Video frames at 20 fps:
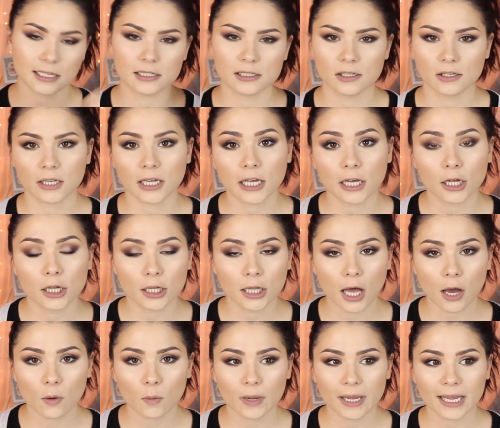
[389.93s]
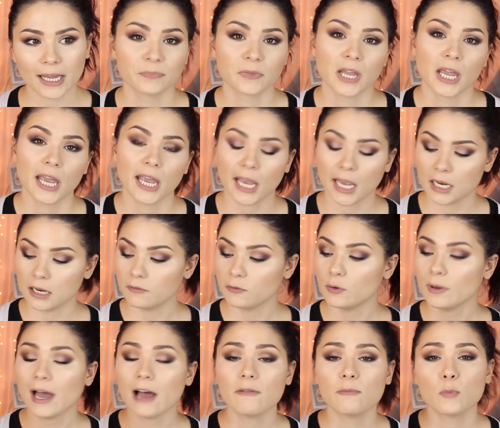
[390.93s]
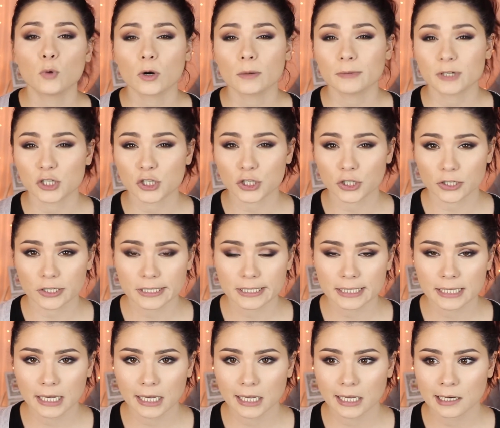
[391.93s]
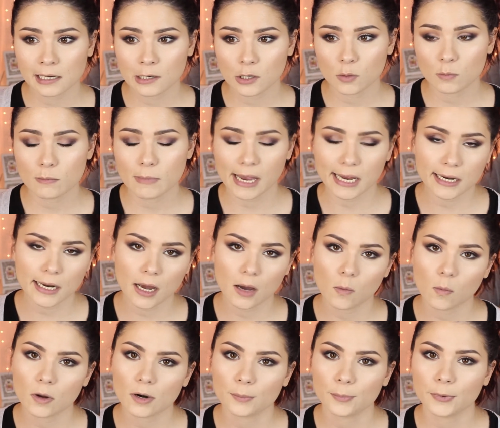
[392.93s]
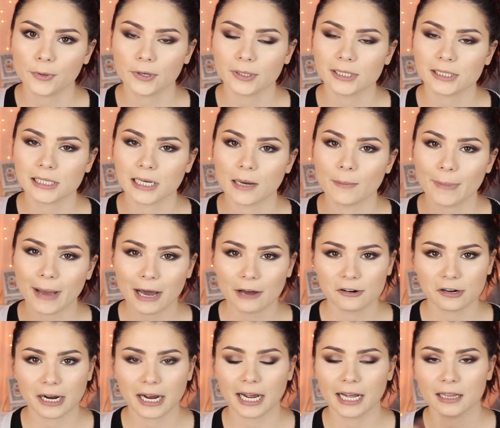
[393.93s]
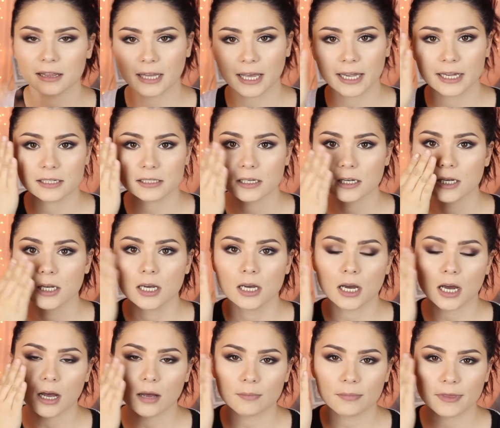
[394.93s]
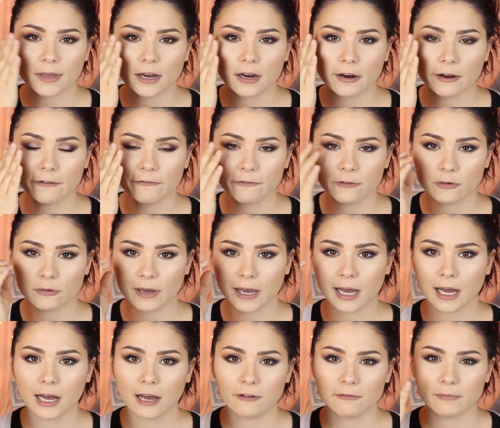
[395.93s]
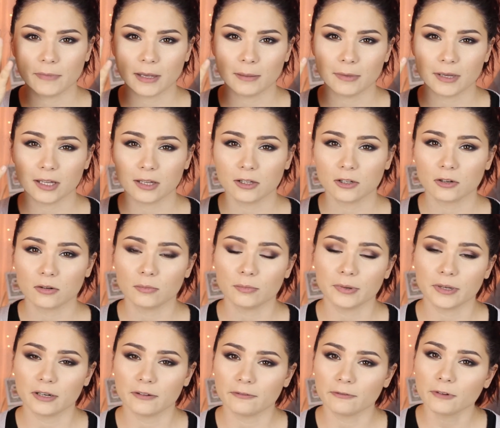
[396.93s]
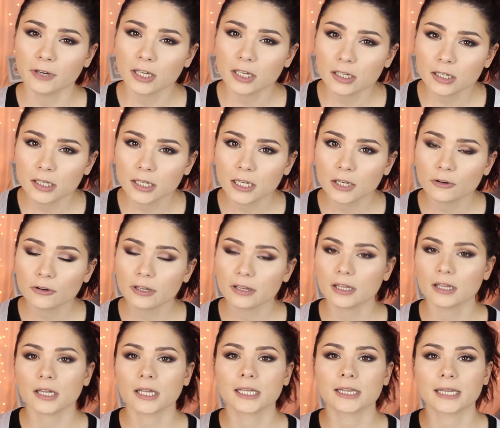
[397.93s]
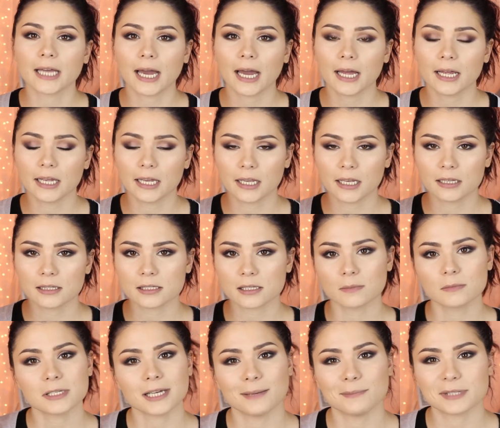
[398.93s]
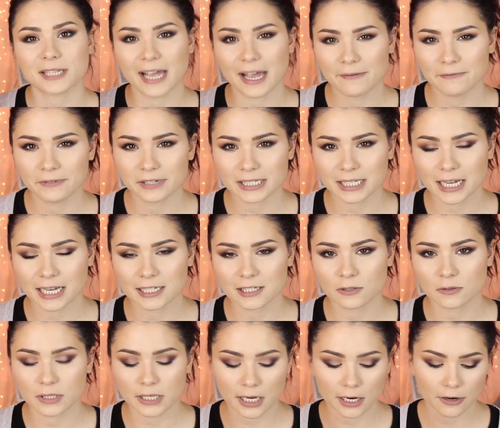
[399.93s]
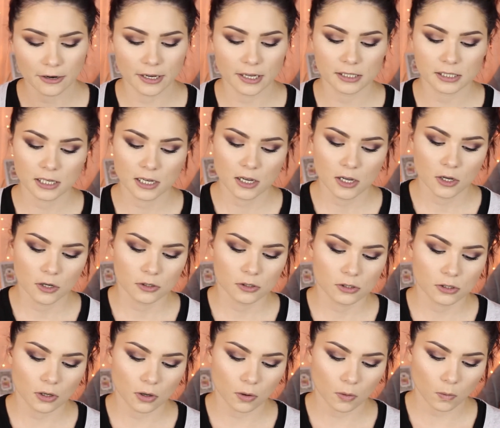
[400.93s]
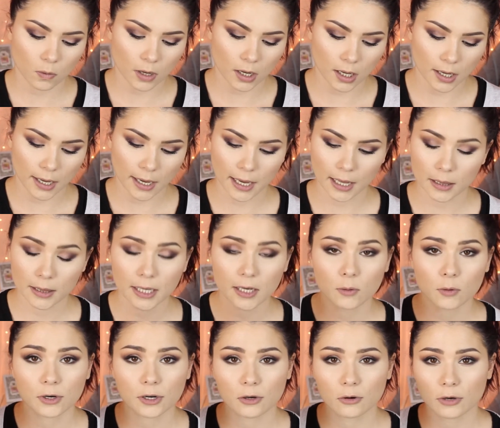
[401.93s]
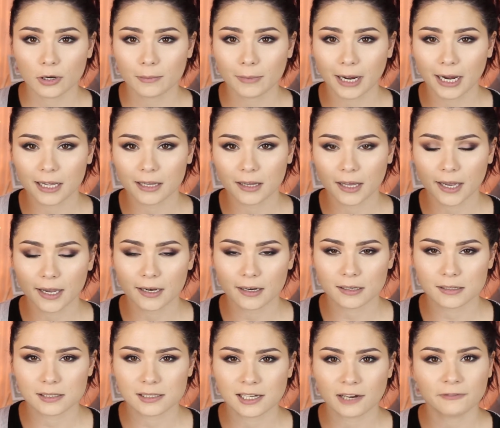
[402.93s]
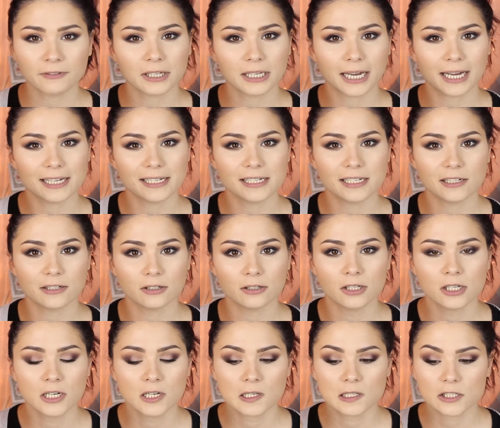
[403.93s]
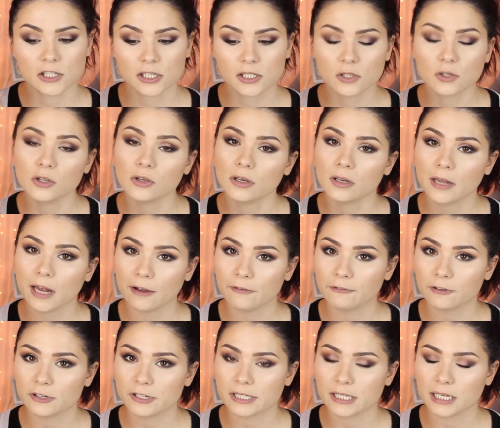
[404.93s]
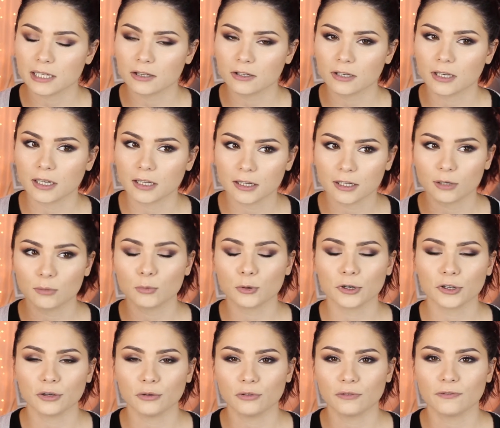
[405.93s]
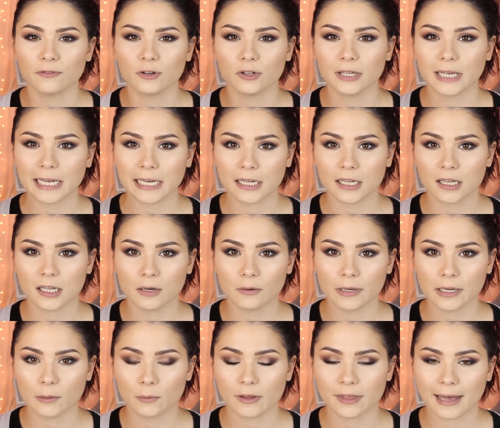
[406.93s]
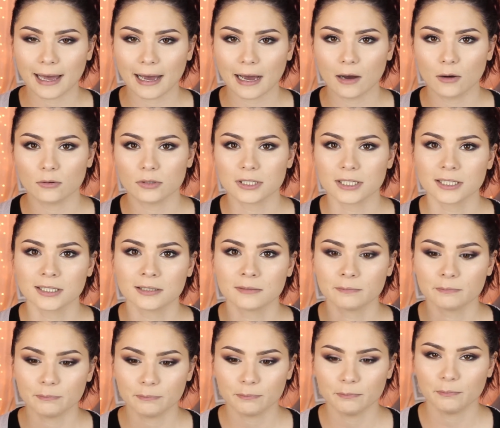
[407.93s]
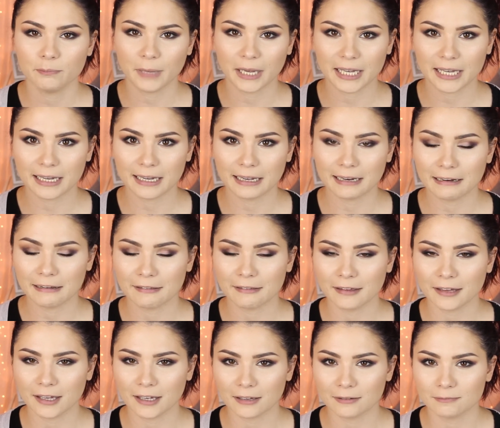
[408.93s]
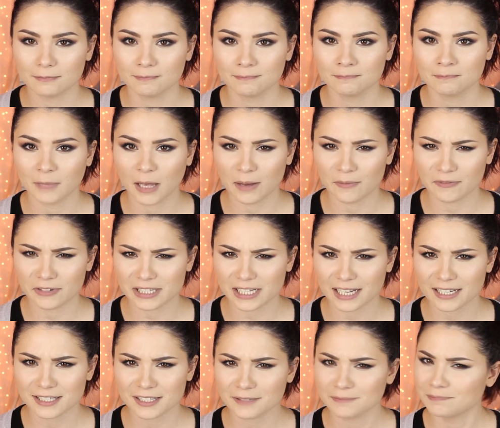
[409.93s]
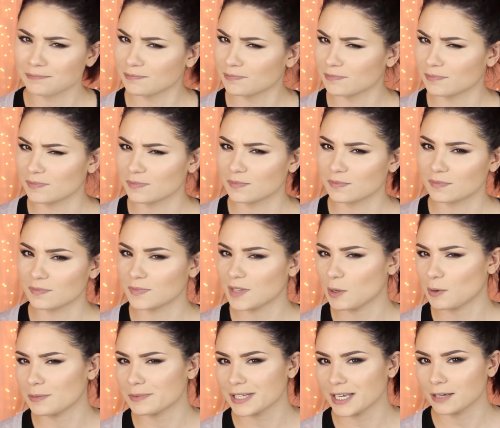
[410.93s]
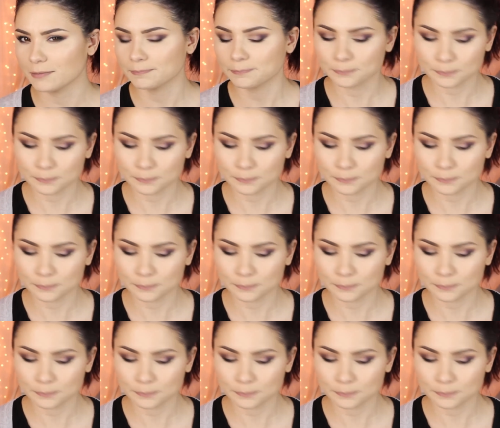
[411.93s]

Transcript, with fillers: looking glowy, and if you have more mature skin, you may not want to put a powder highlight up there. If you have maybe a little bit of wrinkling or anything like that, it can sometimes emphasize those areas, so a liquid or cream highlight is definitely ideal, just so you can have your skin looking a little more youthful and glowy without making anything emphasized. Get what I'm saying?